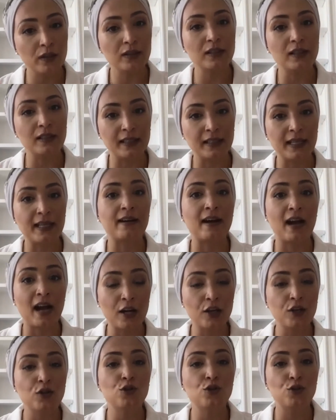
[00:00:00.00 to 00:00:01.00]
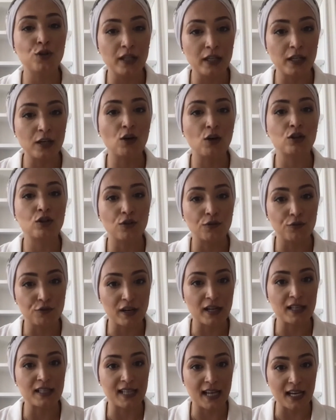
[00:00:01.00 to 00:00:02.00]
there are usually lots of
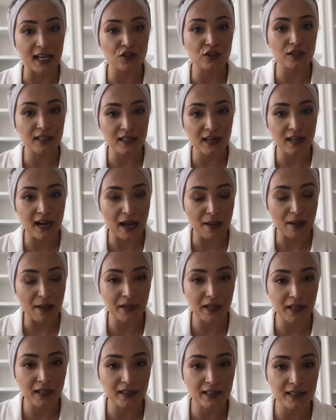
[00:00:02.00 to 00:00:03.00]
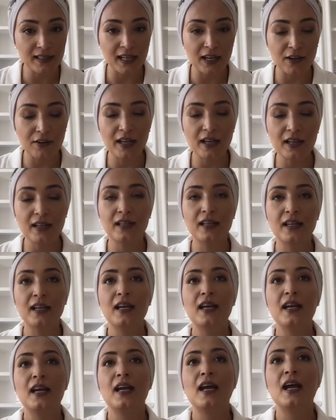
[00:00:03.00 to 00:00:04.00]
transactions that are happening in this area.
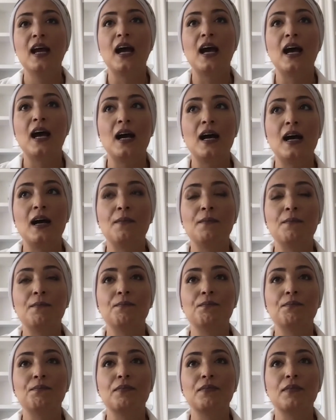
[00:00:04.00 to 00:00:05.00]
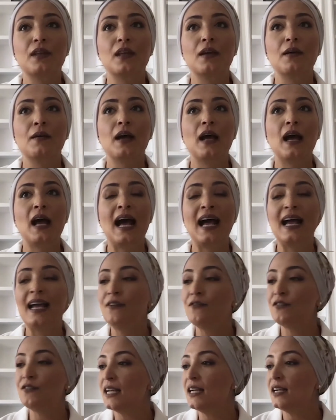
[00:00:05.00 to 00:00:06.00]
I
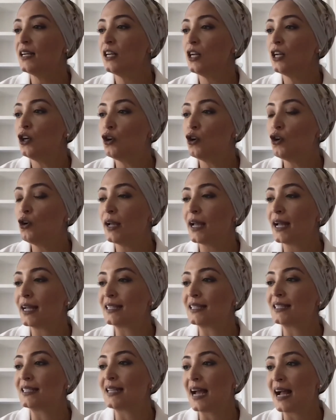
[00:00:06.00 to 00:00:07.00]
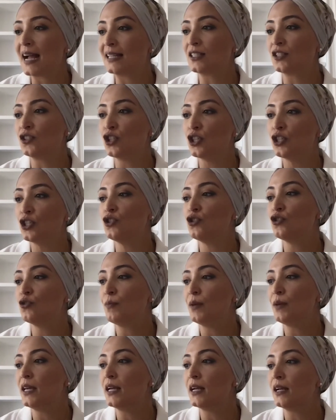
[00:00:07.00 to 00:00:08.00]
have taken a look at stats just to
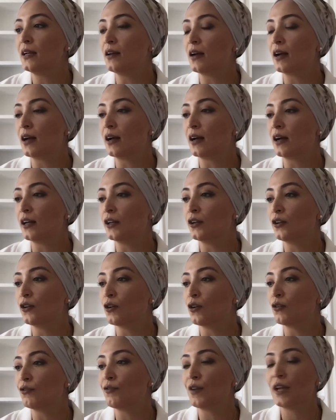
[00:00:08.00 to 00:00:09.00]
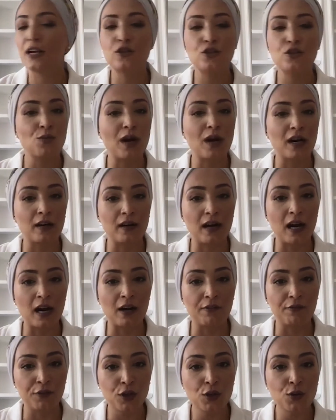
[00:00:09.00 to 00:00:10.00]
be, fair to
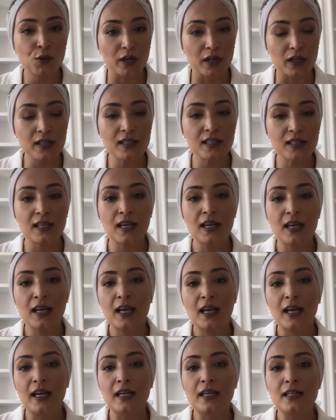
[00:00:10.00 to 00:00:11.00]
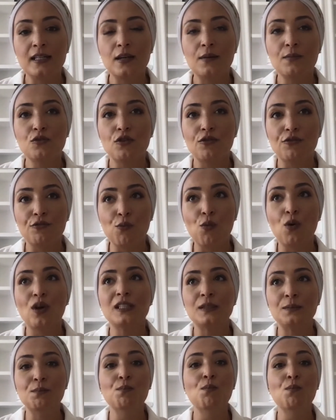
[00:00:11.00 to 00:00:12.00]
our viewers in terms of
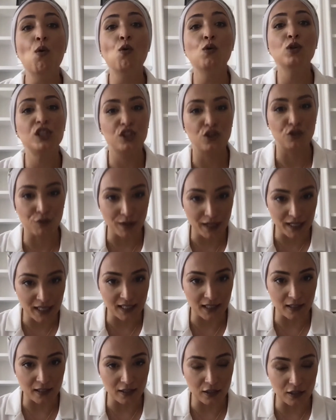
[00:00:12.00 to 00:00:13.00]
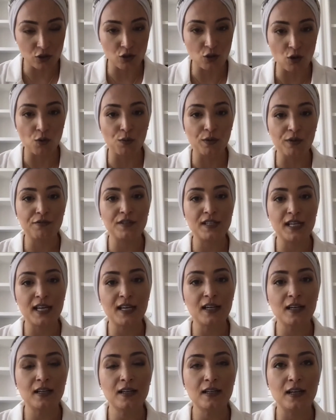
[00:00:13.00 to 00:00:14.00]
what's most recent. So we've
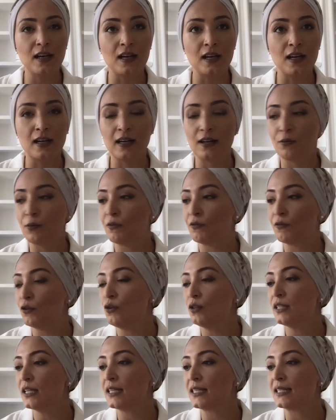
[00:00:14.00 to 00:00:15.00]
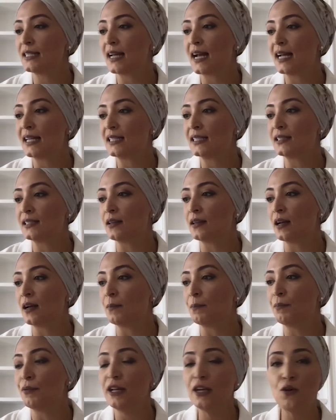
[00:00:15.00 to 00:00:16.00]
looked at stats
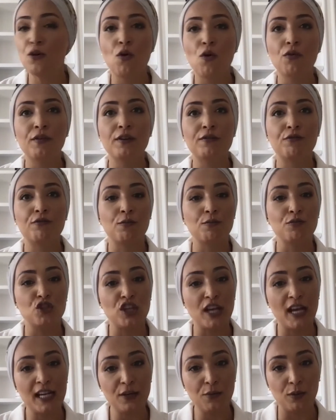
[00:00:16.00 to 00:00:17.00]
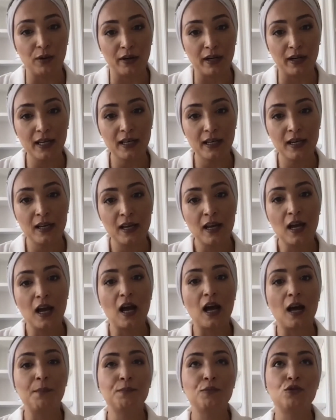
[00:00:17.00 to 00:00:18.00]
pre-COVID from January
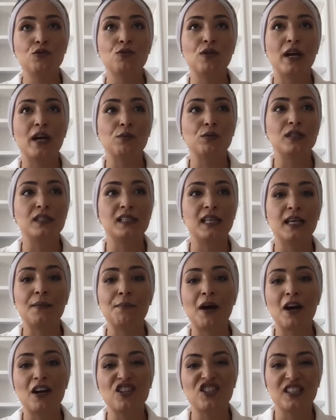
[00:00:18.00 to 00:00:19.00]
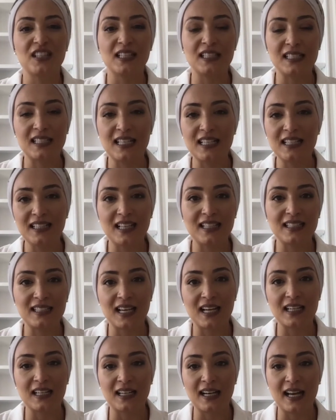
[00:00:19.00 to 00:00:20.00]
up to, I would say, March 16. That's
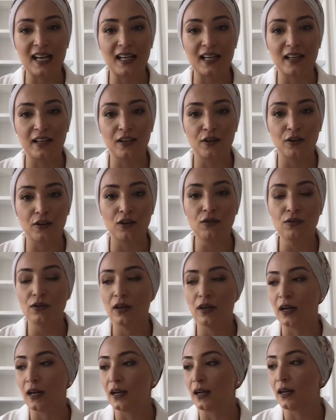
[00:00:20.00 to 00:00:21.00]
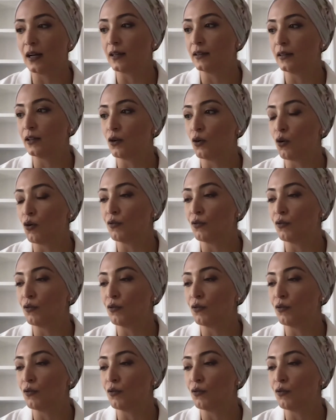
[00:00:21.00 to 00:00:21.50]
kind of like, the COVID